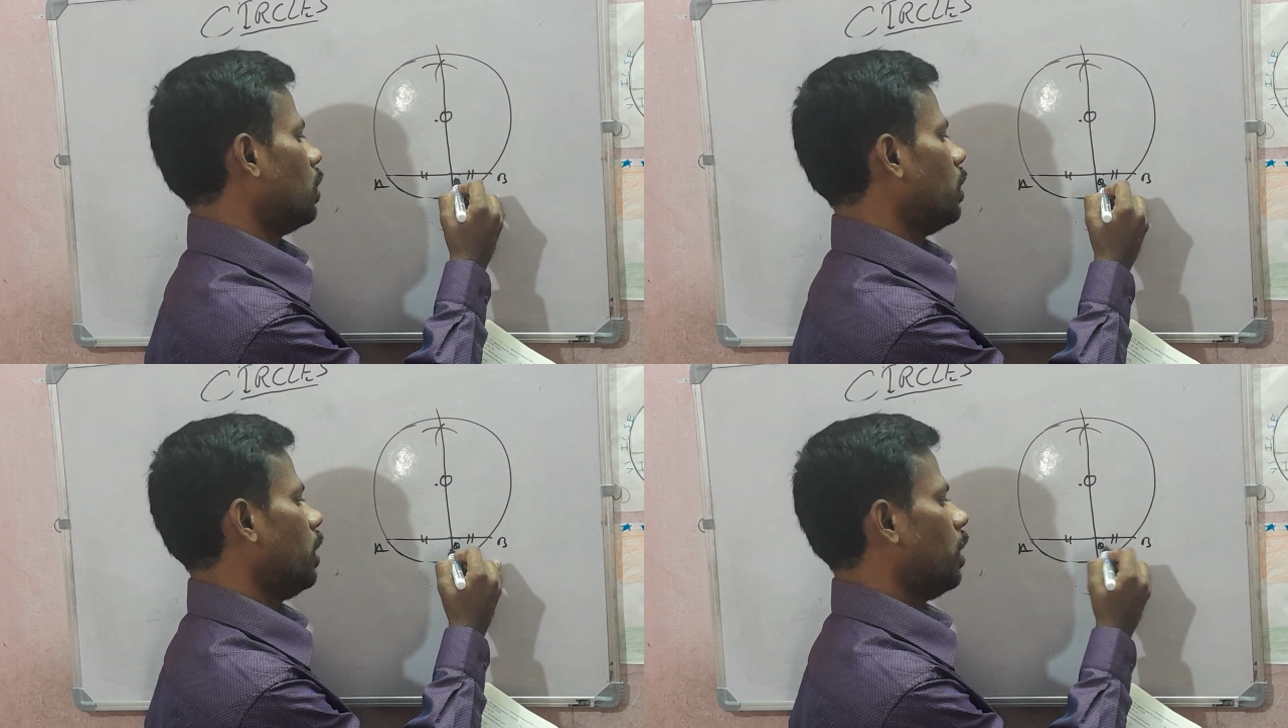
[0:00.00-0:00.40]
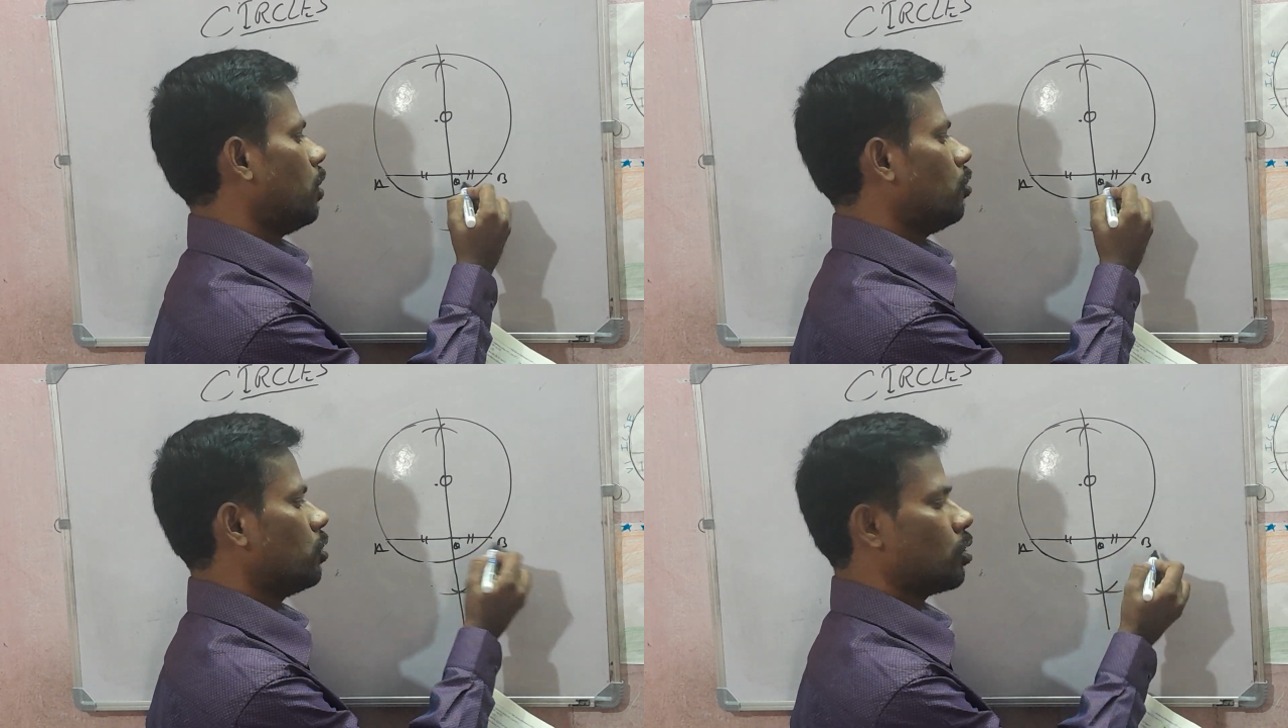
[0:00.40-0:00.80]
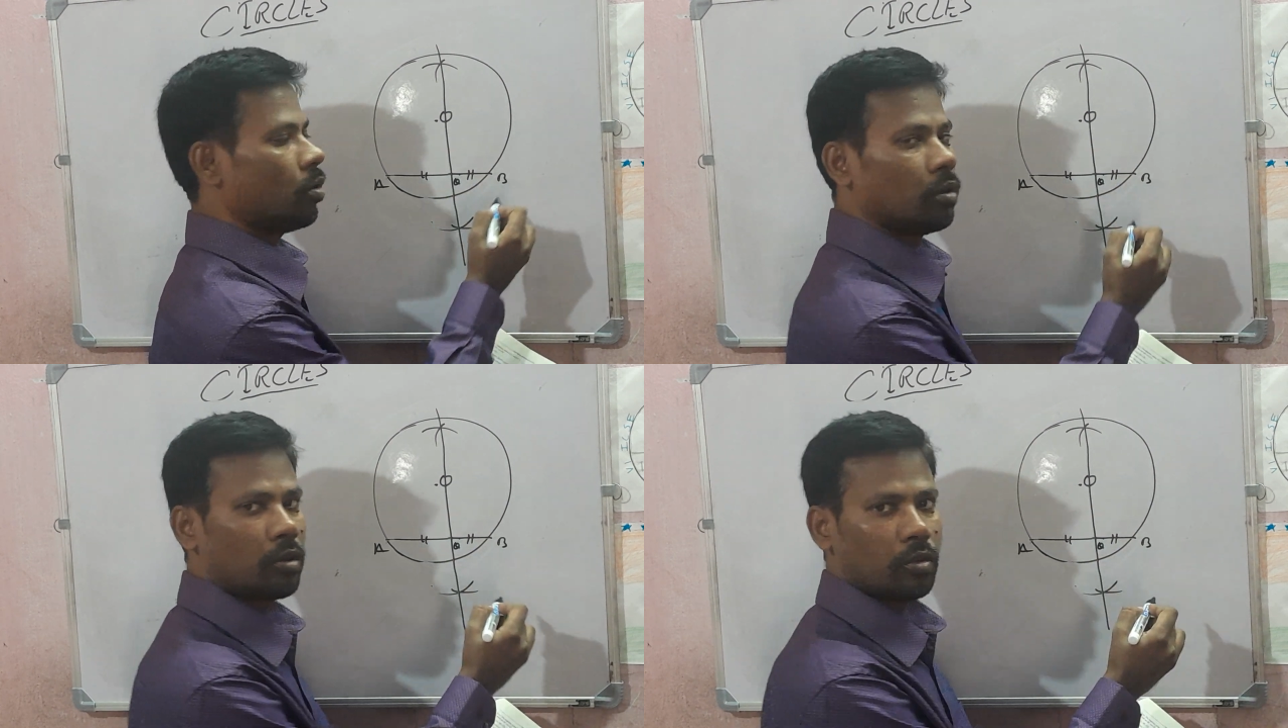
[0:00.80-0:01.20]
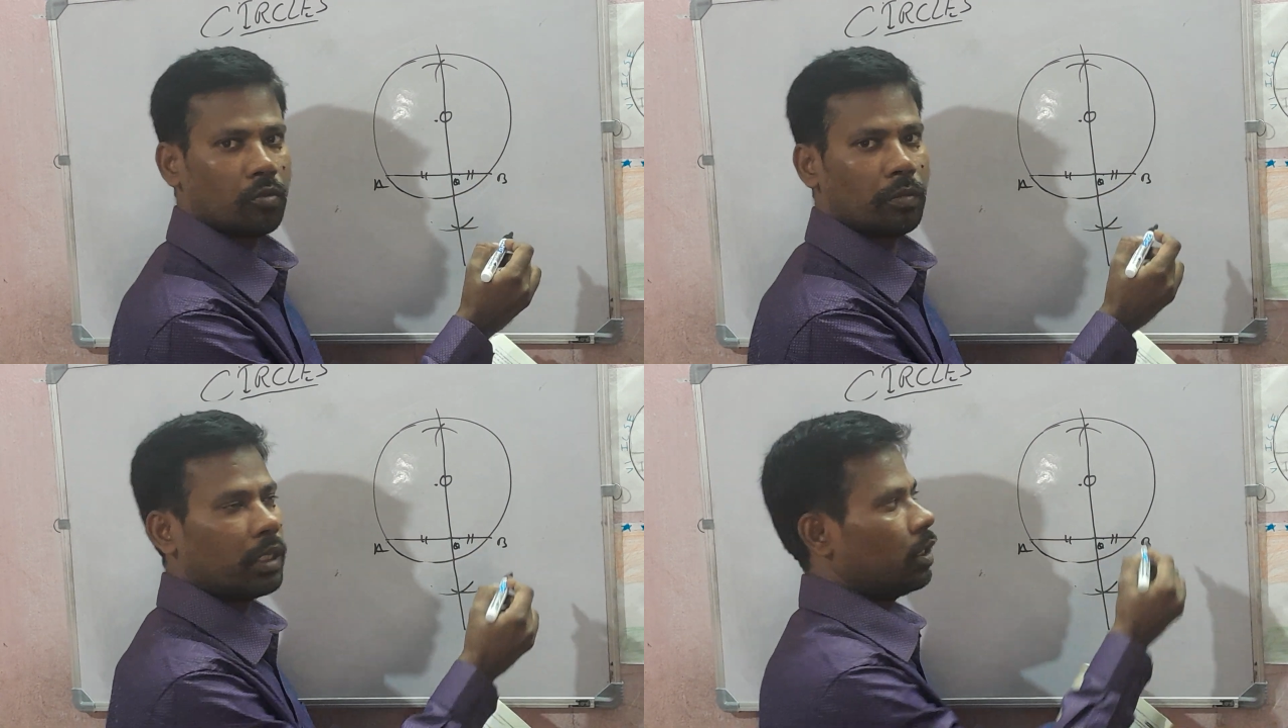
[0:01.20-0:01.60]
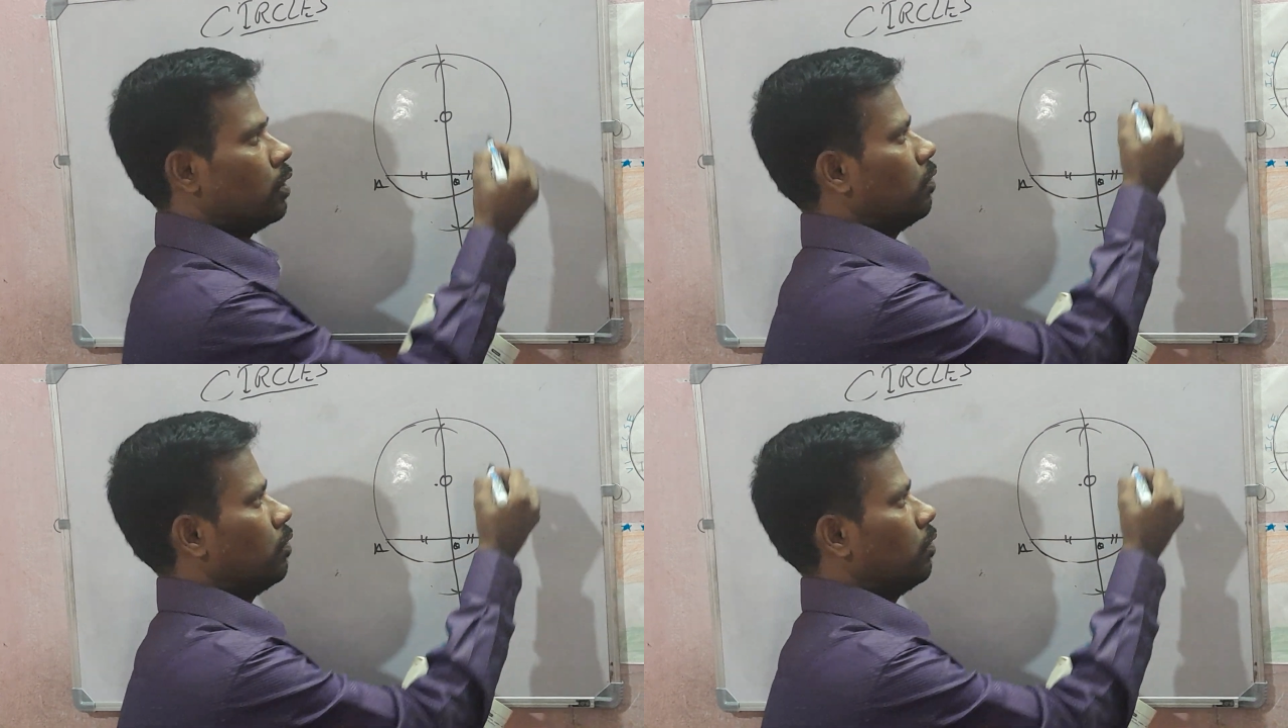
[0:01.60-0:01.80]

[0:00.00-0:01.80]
AQ is equal to QB.